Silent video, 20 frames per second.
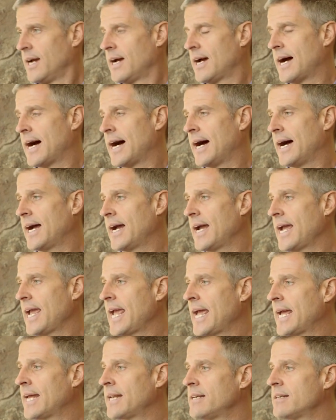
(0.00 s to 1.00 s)

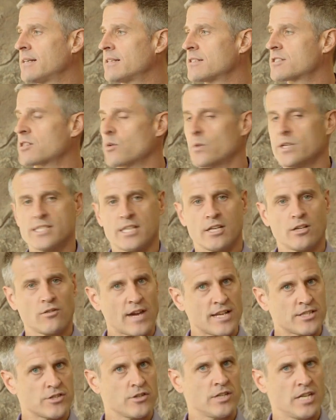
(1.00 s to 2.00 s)
And so we sent a
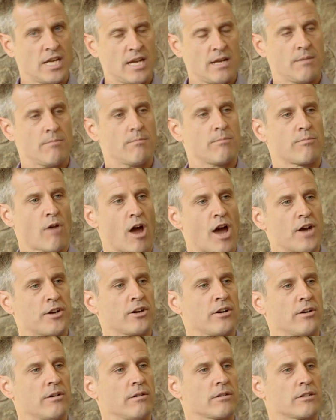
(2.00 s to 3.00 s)
rescue team, brought
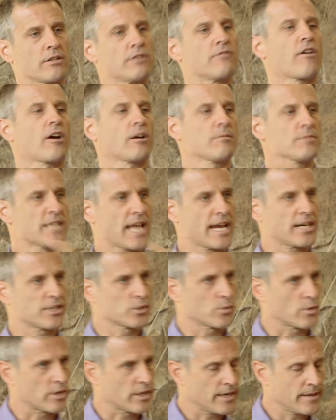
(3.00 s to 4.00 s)
her to Farm
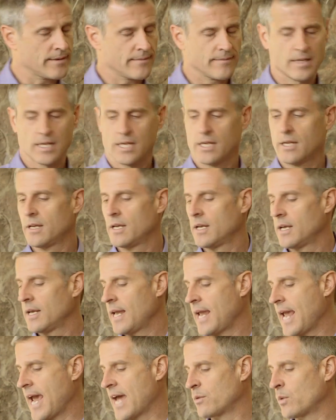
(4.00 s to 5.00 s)
Sanctuary.
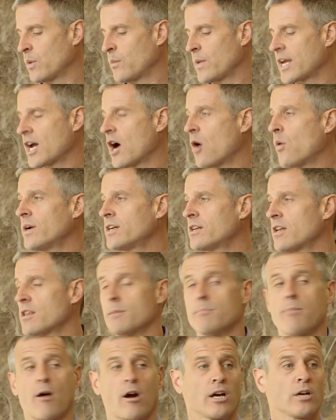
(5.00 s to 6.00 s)
And when we go into the
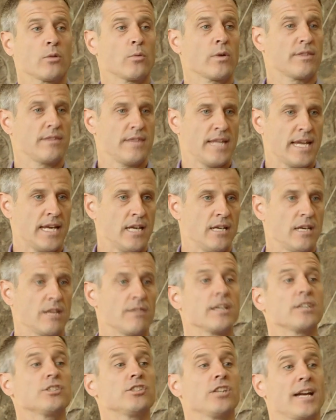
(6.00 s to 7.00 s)
barn with Nikki, do you
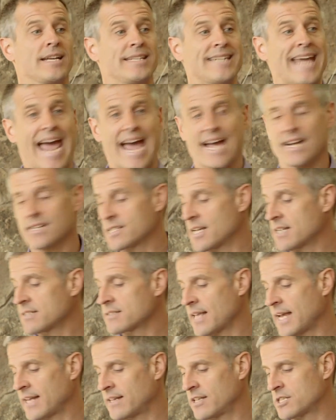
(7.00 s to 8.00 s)
think she attacks us
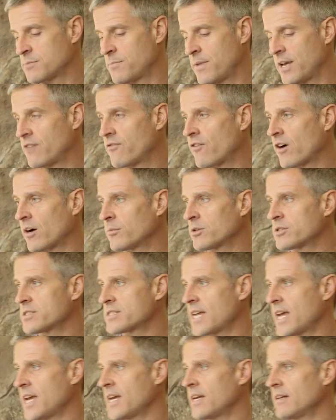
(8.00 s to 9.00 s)
like this pig farmer was
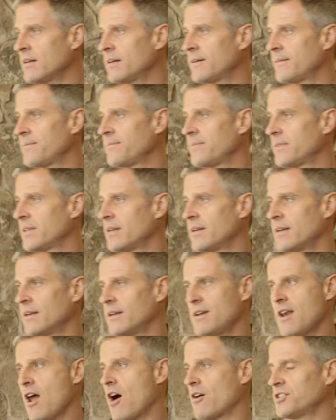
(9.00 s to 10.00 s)
saying?
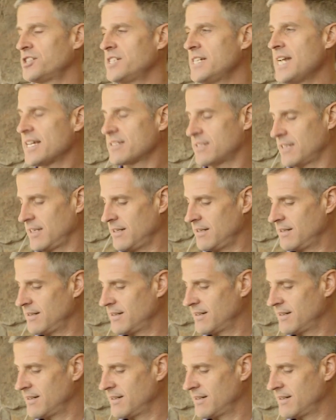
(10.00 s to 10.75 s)
No, she doesn't.